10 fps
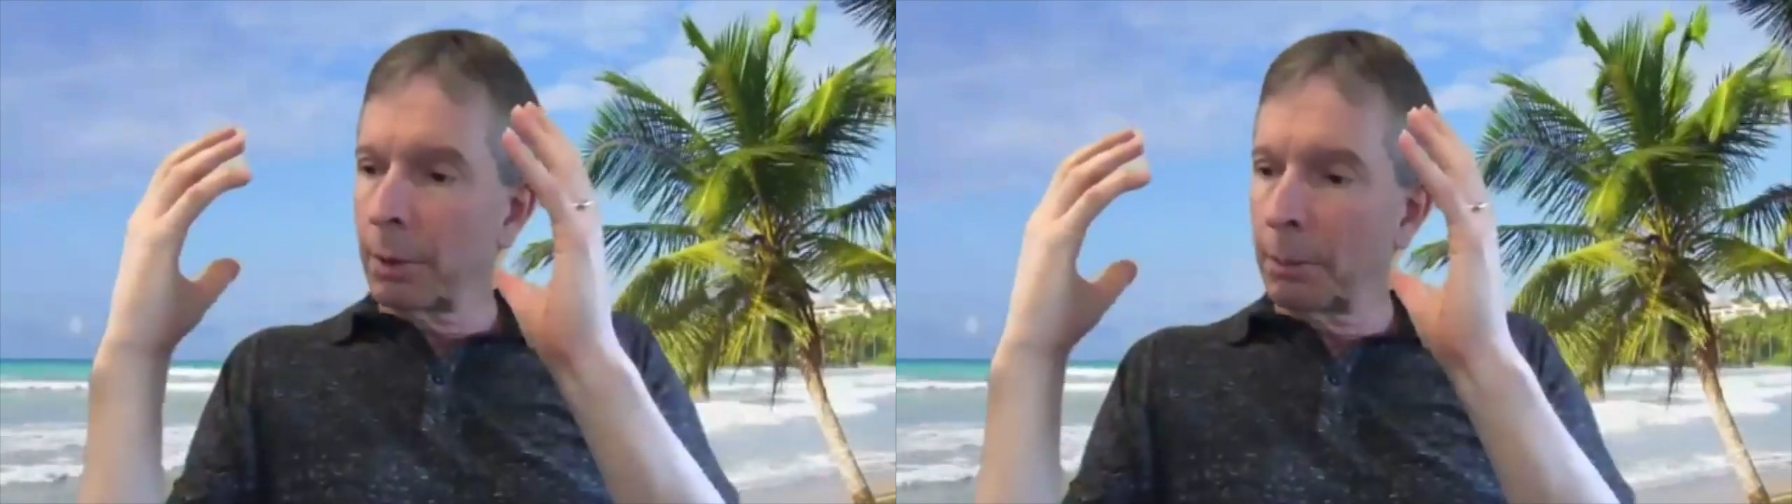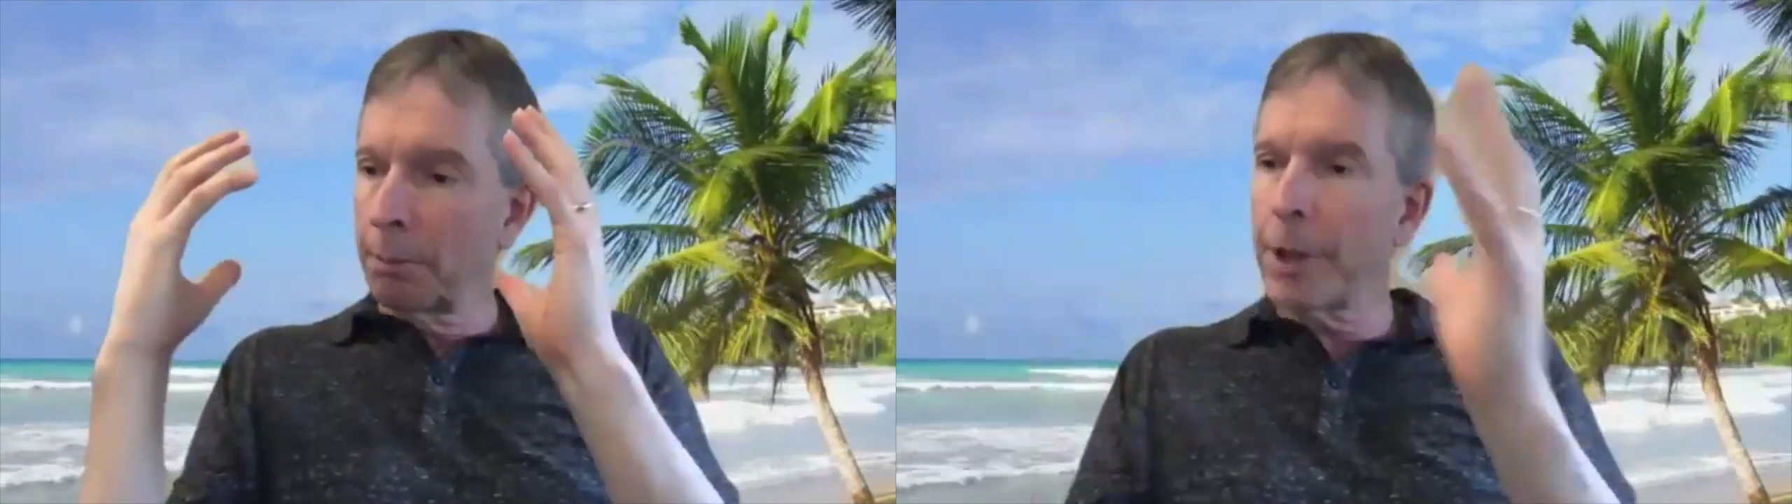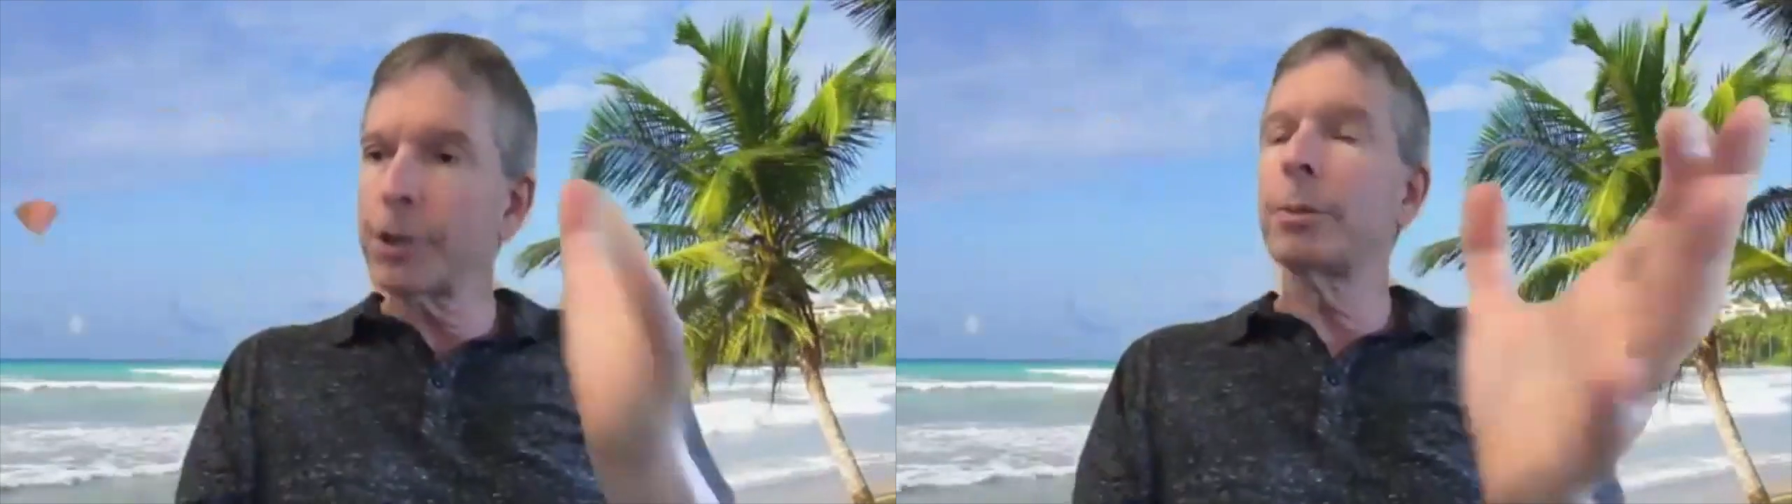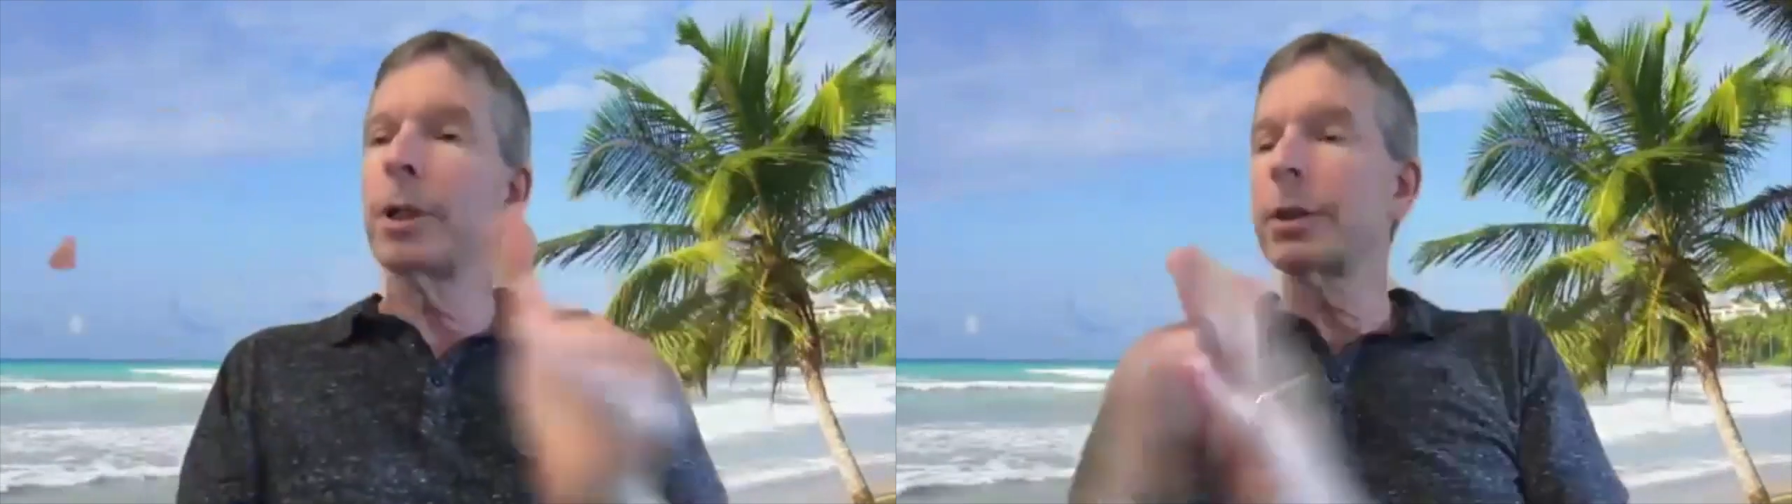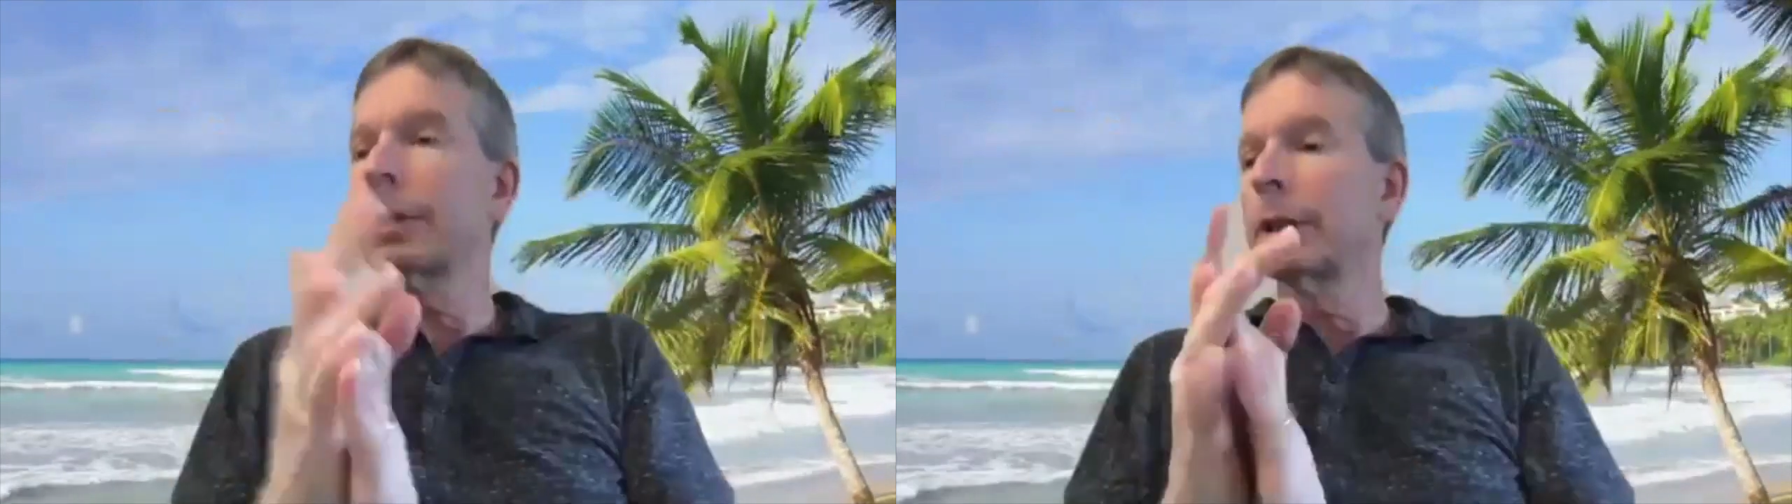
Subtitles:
measurement.